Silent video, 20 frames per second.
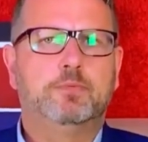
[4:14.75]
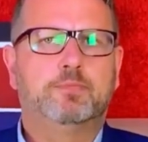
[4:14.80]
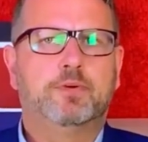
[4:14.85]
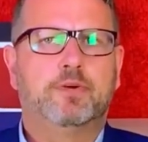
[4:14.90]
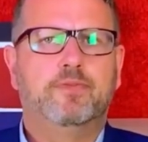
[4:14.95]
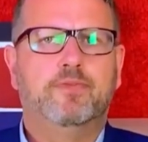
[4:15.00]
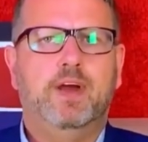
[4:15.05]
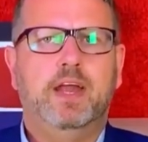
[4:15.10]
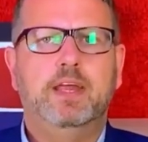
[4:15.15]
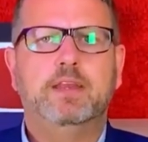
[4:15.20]
to
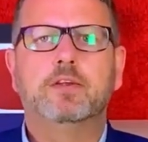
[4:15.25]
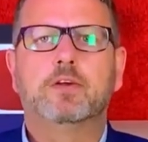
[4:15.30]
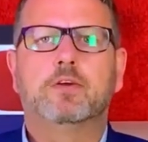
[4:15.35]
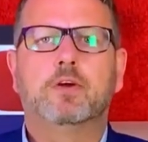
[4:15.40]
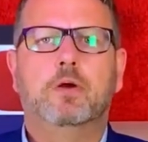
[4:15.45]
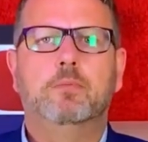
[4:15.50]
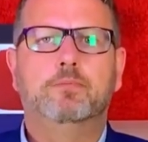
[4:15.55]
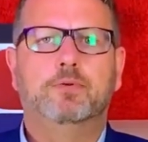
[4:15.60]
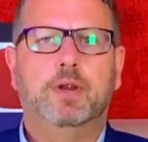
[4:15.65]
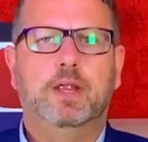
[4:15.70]
provide a
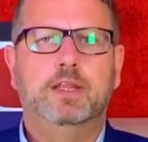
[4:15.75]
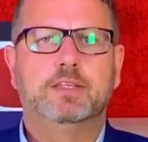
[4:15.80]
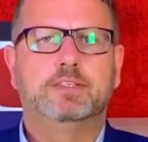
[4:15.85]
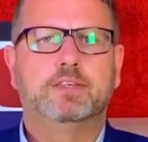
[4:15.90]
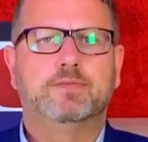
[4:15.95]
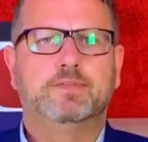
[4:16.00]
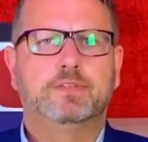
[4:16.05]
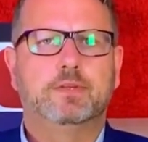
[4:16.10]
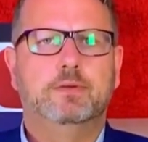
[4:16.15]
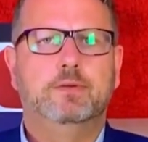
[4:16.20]

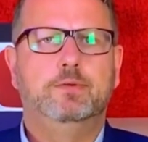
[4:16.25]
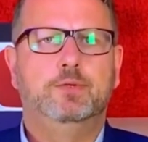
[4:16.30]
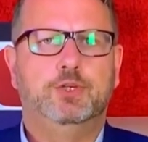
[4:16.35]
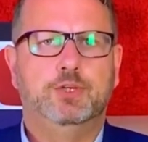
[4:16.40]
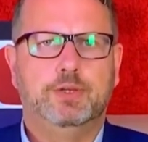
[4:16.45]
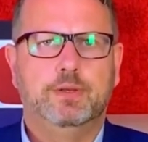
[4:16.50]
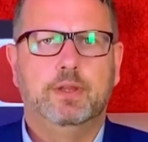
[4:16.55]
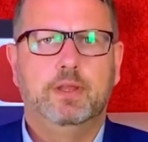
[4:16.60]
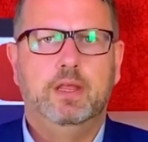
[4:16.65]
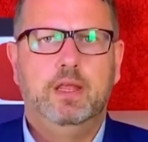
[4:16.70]
comprehensive
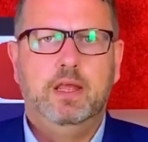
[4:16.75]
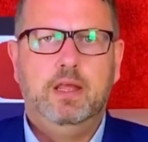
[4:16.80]
solution.